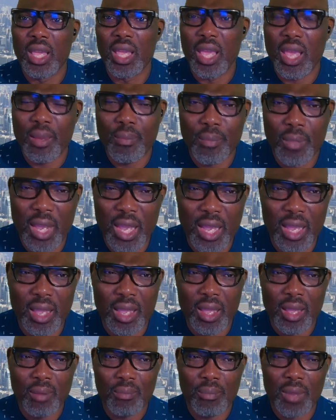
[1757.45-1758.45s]

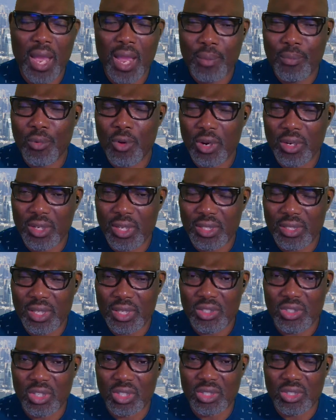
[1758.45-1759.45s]
Amen. My brothers
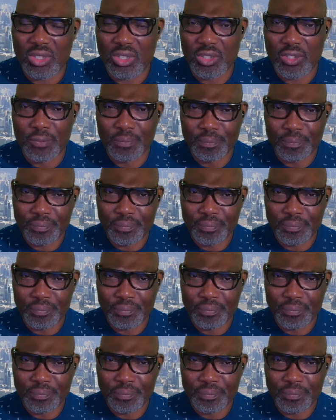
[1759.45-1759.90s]
and sisters,